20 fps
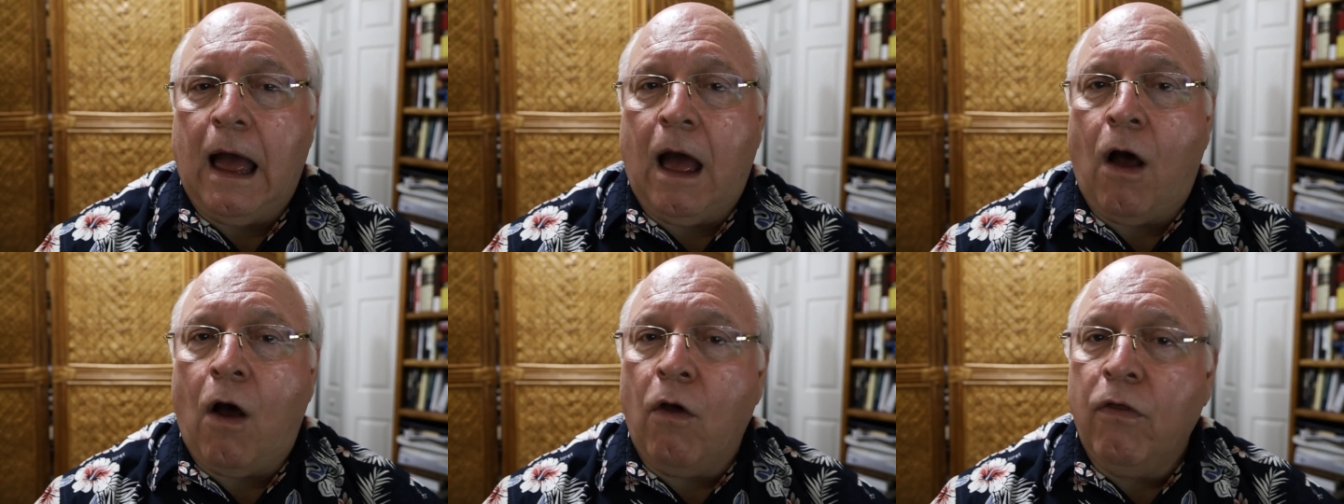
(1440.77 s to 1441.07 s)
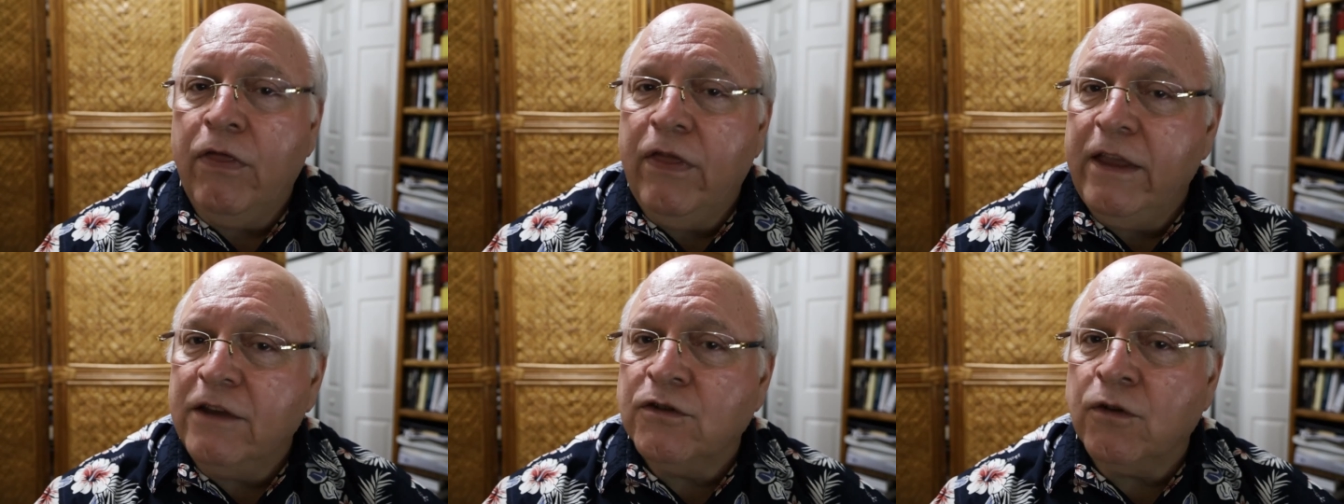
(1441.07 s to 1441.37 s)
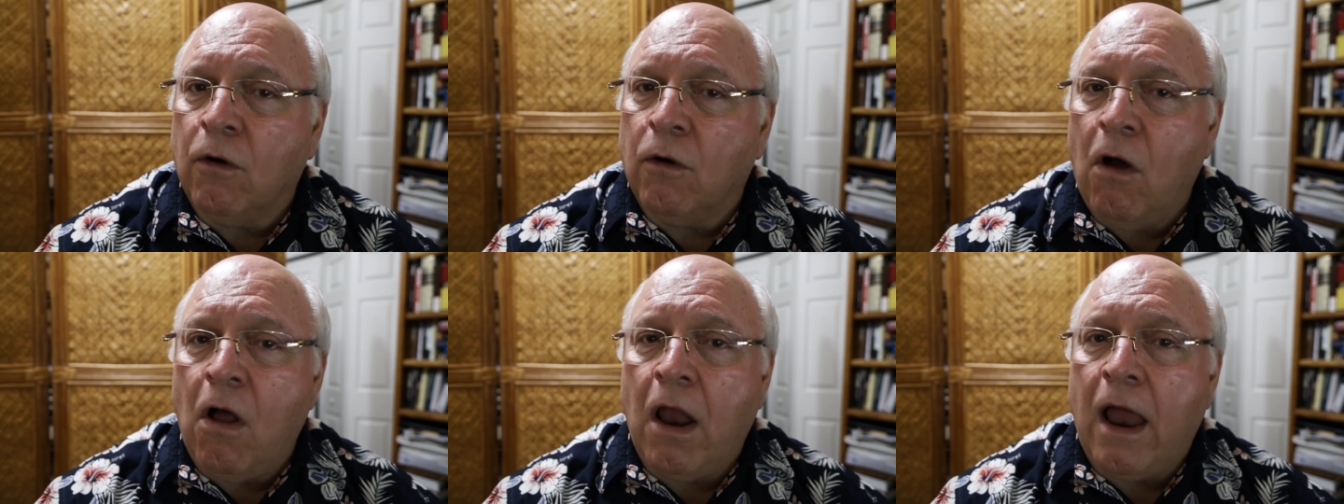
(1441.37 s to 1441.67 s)
And these
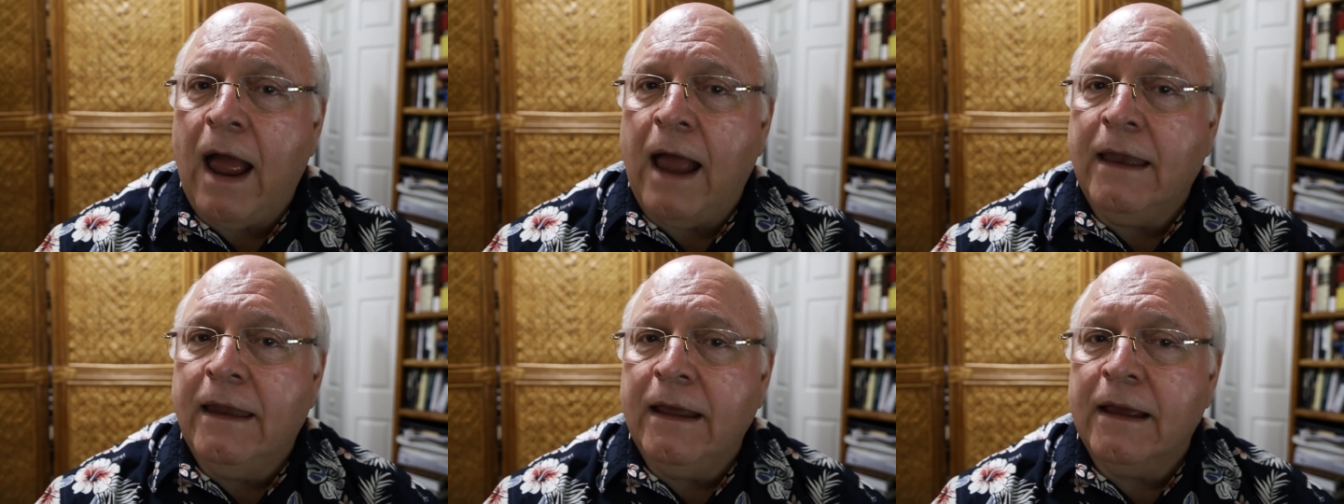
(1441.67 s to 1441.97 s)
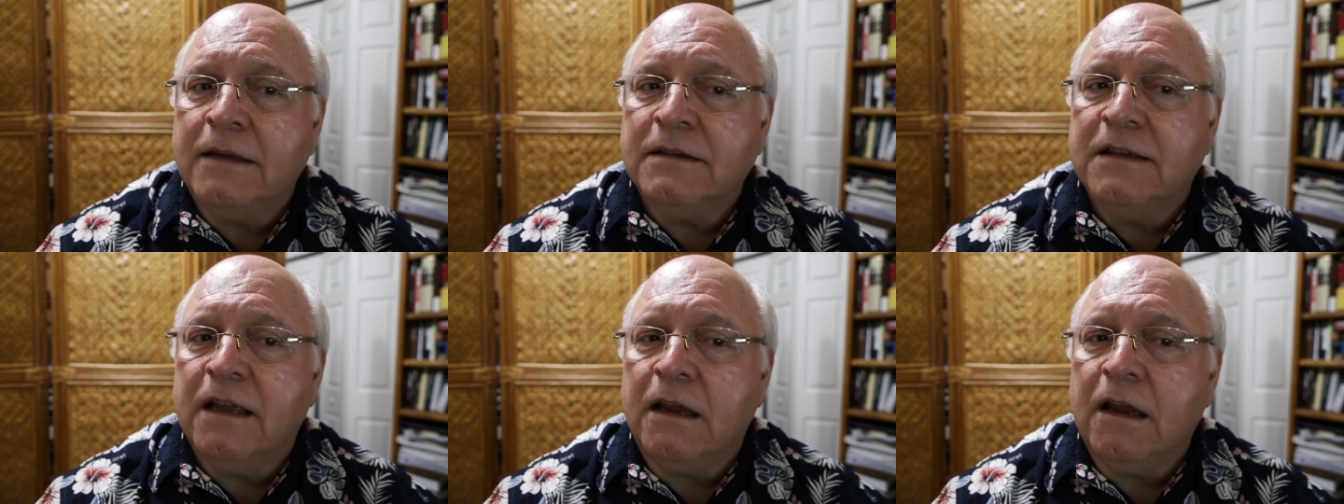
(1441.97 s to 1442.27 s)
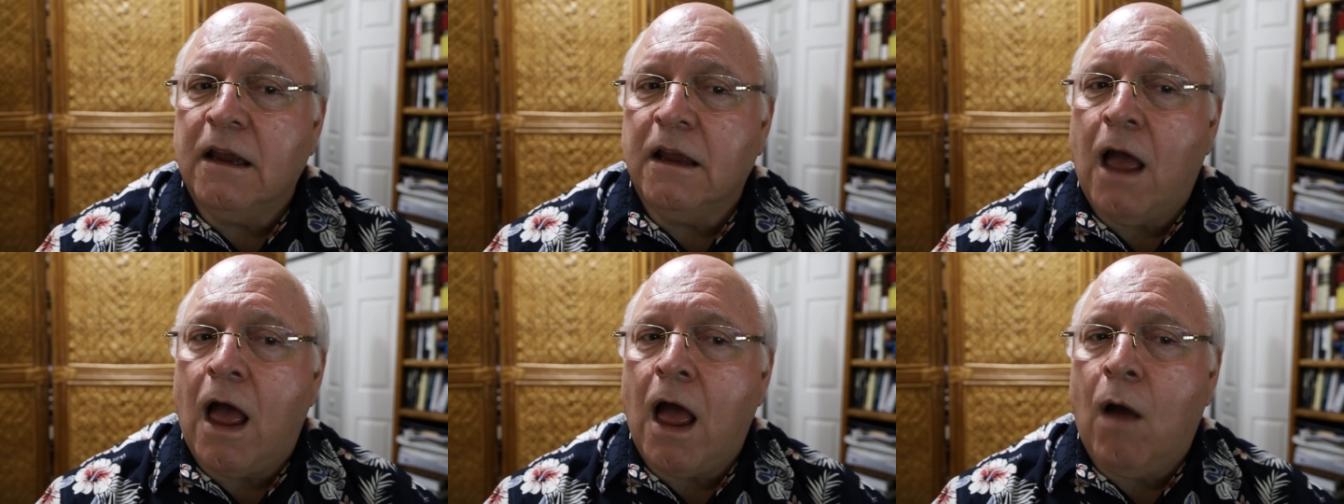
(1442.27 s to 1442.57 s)
are all ideas that
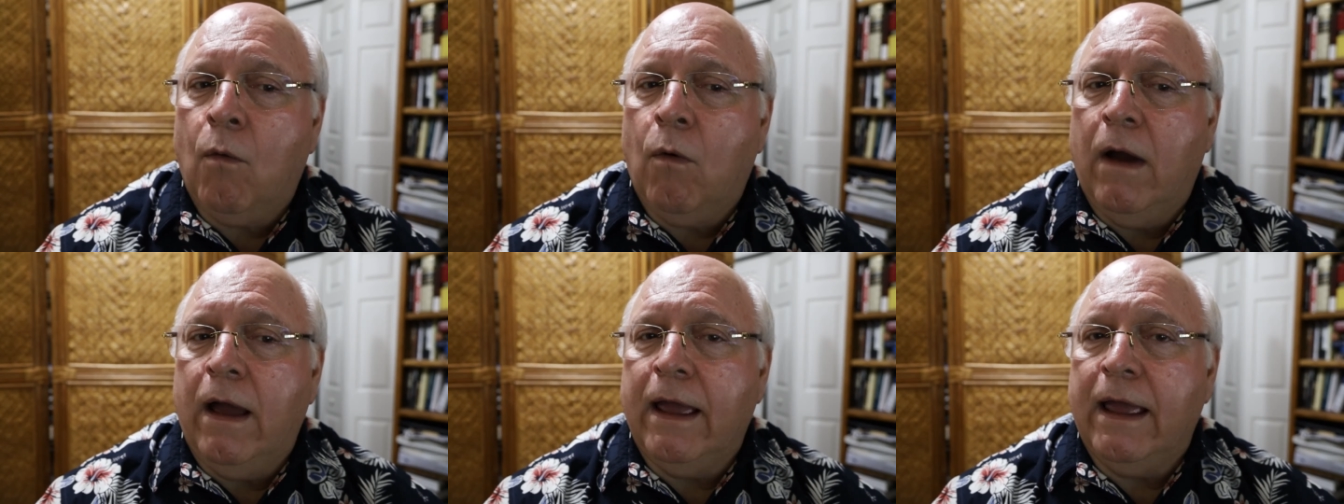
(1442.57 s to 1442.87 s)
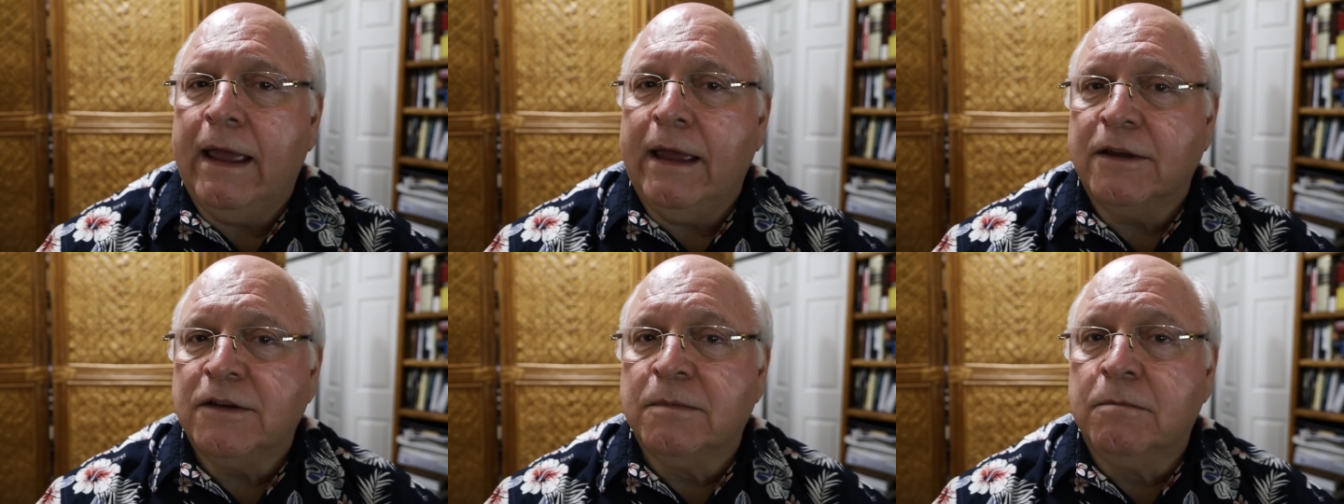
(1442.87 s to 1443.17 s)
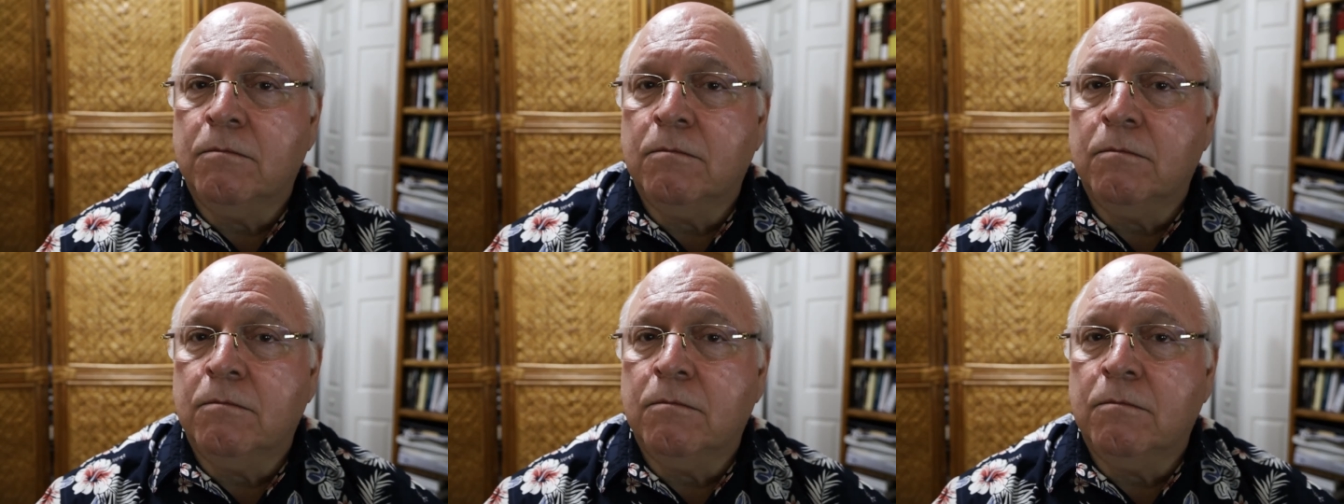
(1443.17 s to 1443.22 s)
Yahweh is